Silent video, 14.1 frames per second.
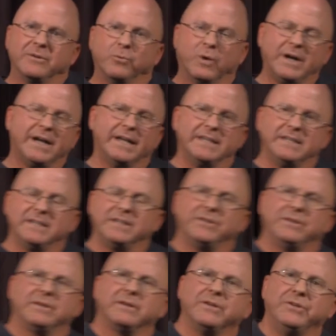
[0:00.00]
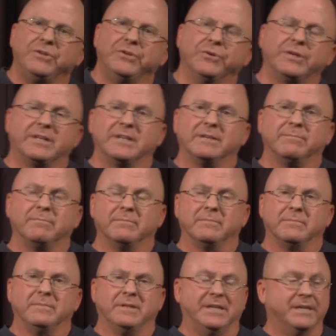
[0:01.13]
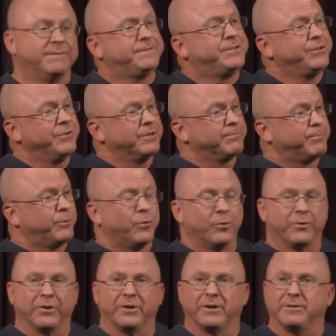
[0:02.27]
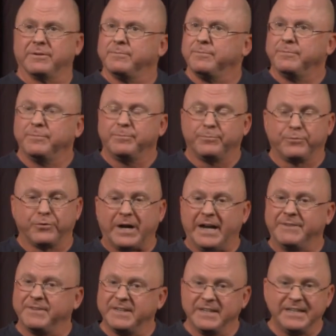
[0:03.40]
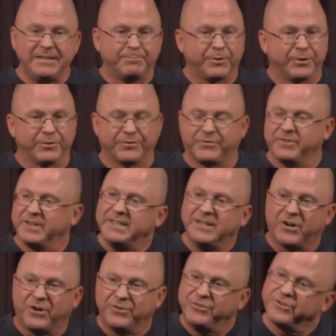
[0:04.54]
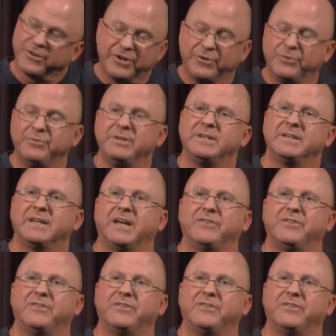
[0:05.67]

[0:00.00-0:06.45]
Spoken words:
One, you can give to the poor privately, personally, on your own,